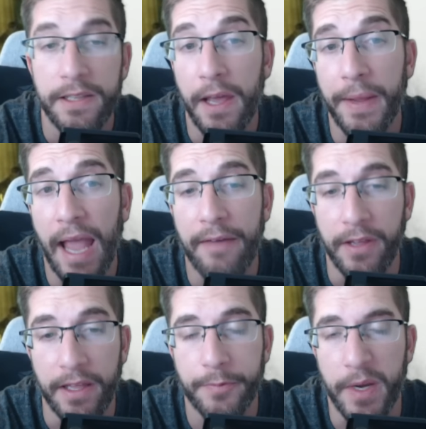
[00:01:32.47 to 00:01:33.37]
there we have
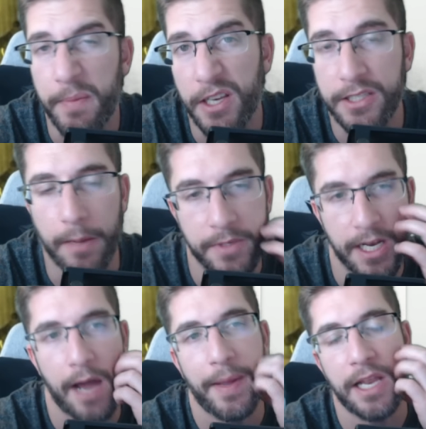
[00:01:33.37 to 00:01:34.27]
it. That's pretty much sums it
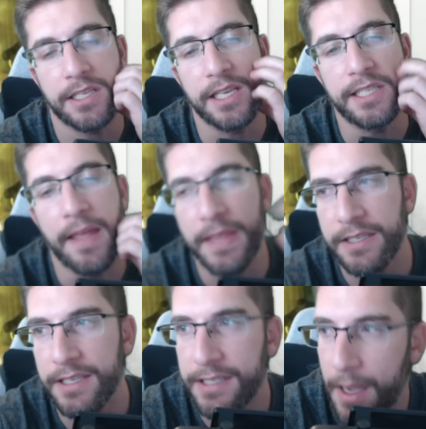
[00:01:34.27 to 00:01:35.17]
up. And as I said,
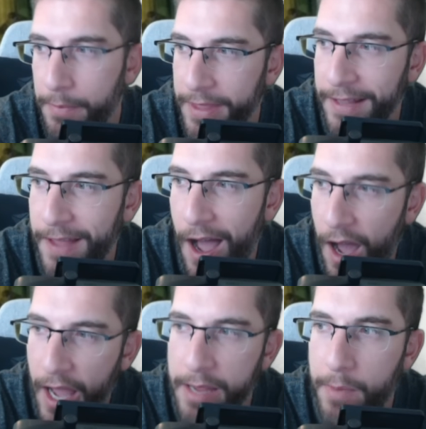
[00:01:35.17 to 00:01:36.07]
this is something that
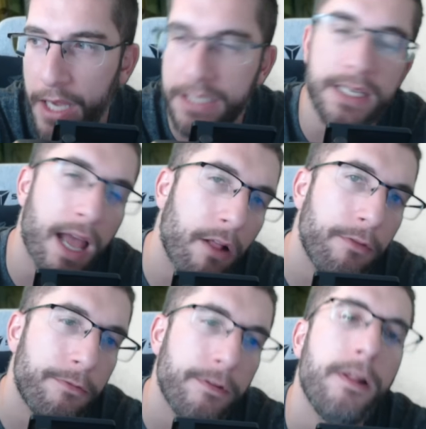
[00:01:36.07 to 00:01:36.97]
I
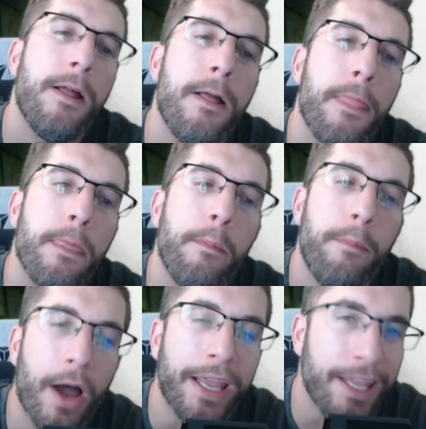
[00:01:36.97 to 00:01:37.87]
myself
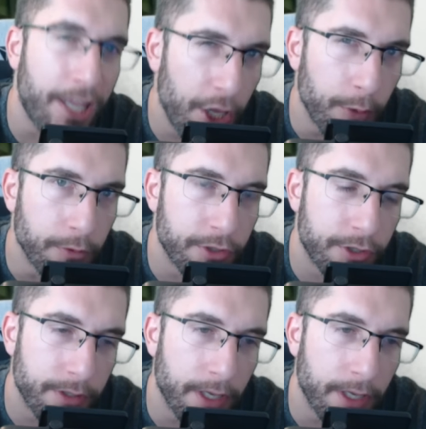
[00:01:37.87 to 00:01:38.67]
might use.